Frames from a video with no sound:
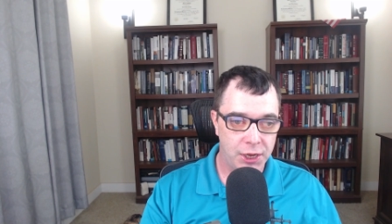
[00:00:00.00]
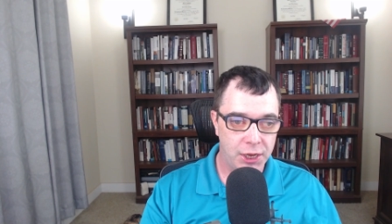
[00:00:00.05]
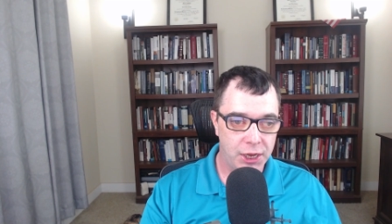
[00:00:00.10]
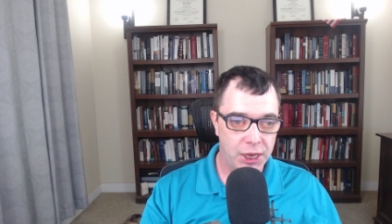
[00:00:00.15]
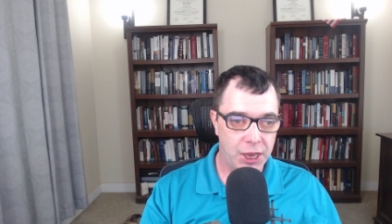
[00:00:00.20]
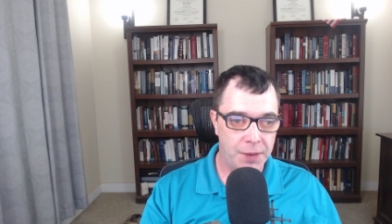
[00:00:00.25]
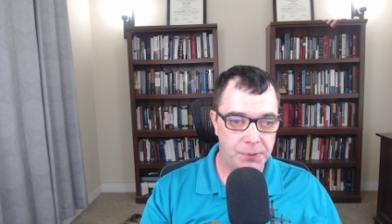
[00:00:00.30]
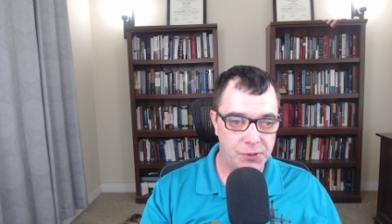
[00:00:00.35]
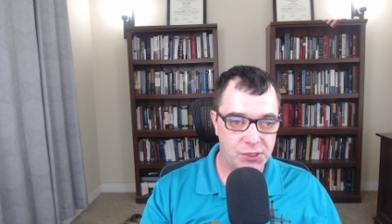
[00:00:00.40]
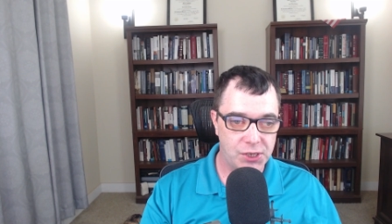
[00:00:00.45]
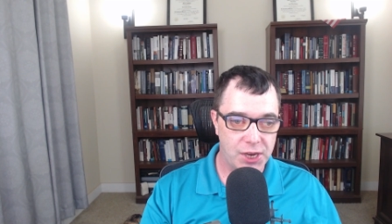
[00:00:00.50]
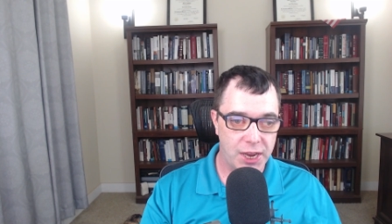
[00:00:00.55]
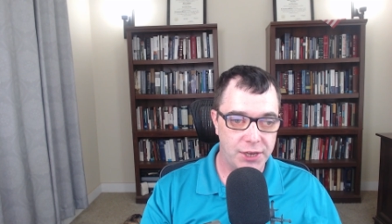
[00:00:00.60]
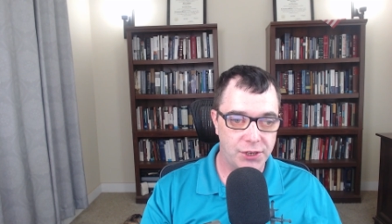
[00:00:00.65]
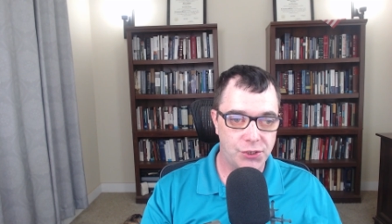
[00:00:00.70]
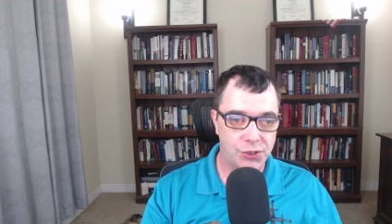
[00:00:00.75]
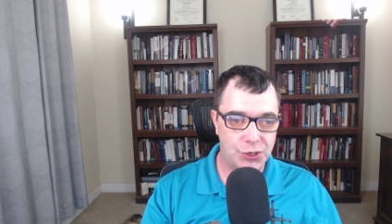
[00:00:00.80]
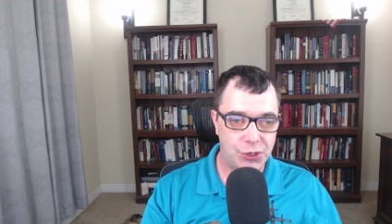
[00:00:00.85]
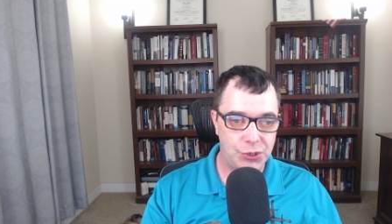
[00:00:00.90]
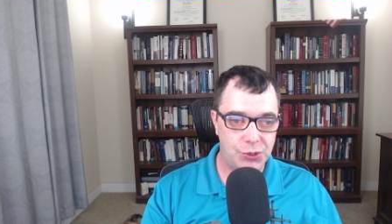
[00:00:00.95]
he
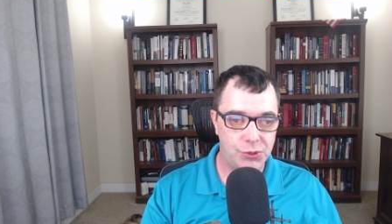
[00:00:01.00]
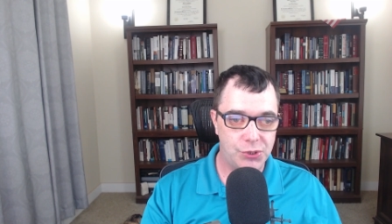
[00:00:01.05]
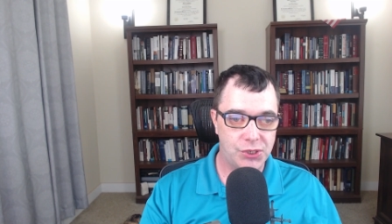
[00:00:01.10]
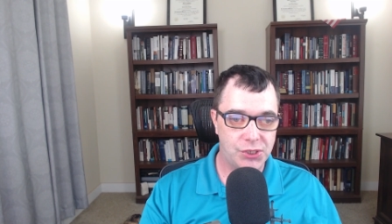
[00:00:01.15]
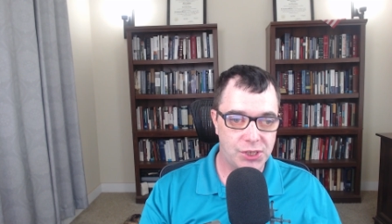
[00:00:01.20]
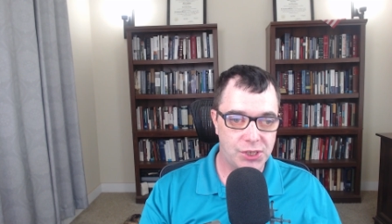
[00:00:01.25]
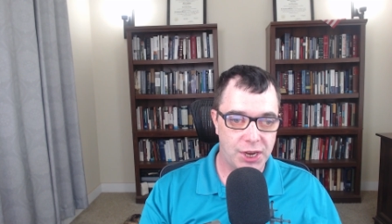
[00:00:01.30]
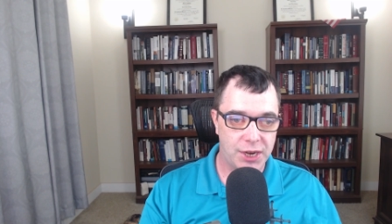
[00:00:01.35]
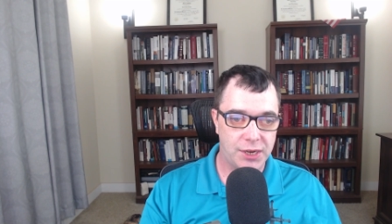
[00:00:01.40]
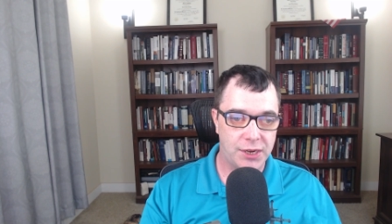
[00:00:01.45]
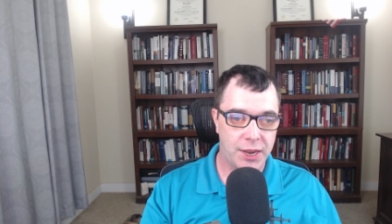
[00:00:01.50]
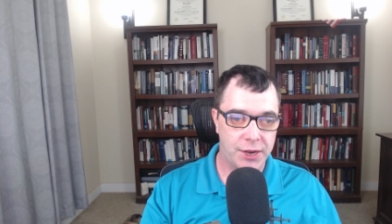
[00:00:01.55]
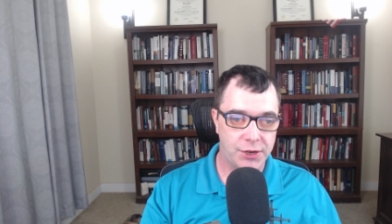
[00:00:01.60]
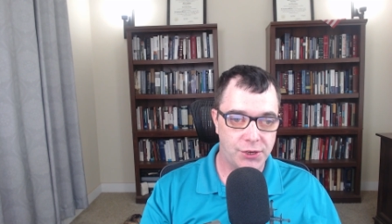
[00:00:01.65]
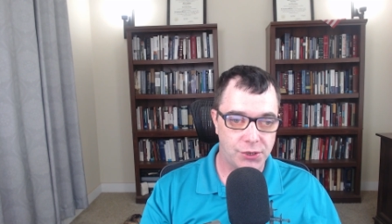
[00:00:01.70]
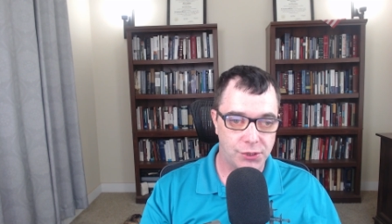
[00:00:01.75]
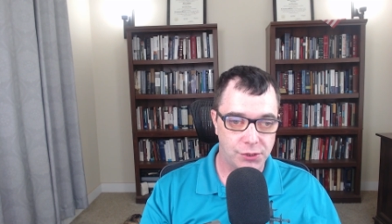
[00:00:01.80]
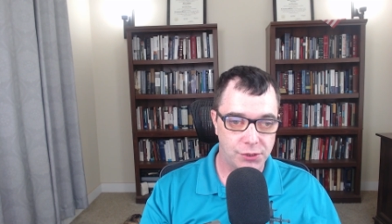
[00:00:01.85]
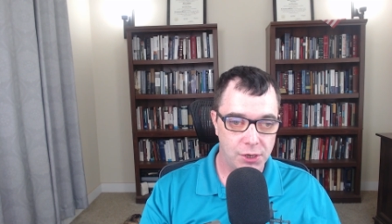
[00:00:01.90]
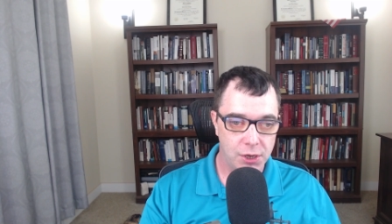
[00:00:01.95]
possessed two distinct
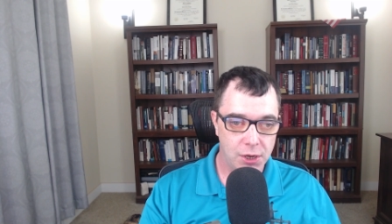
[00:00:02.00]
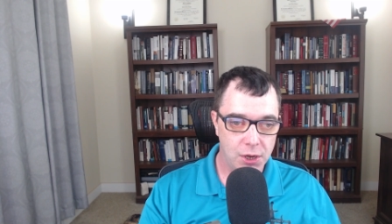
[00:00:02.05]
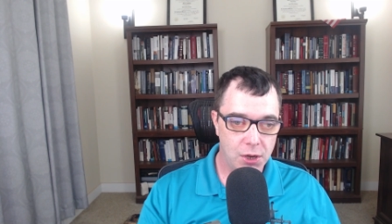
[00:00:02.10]
natures,